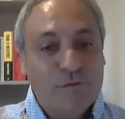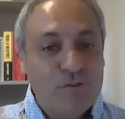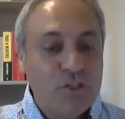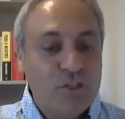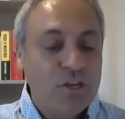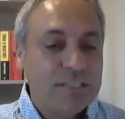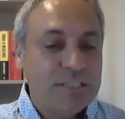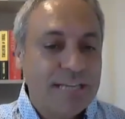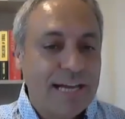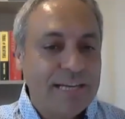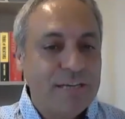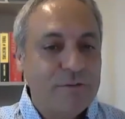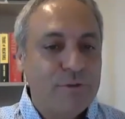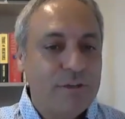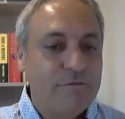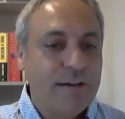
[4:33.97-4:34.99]
just had
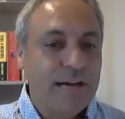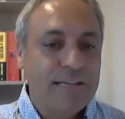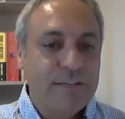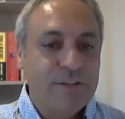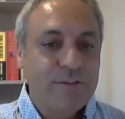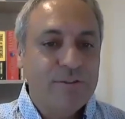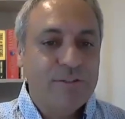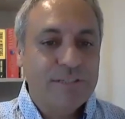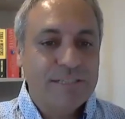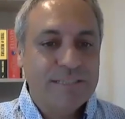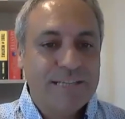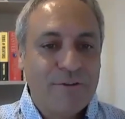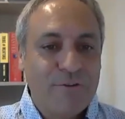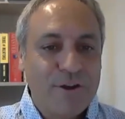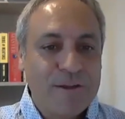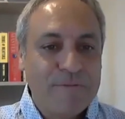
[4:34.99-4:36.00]
it revalued. Is
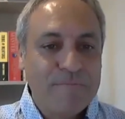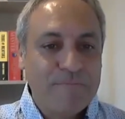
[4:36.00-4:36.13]
that right?